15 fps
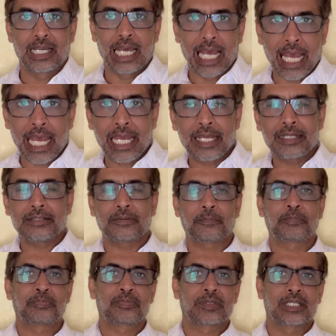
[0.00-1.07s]
and
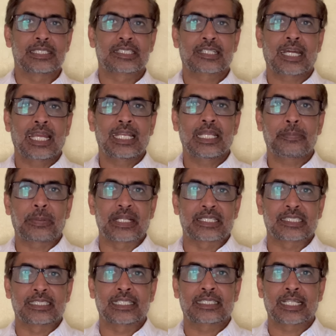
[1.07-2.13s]
Israeli
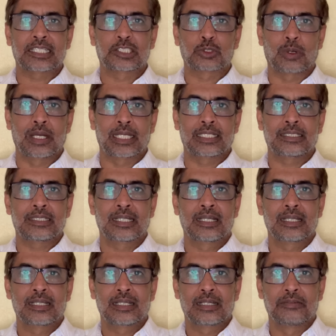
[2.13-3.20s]
president had joined
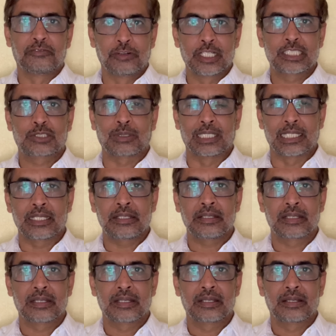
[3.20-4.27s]
virtually
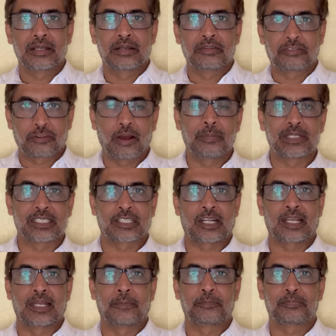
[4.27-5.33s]
from
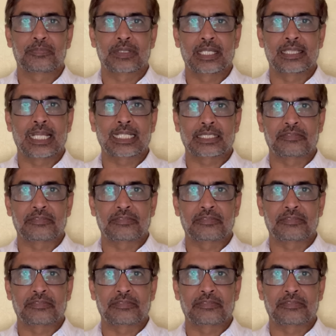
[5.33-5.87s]
Israel in that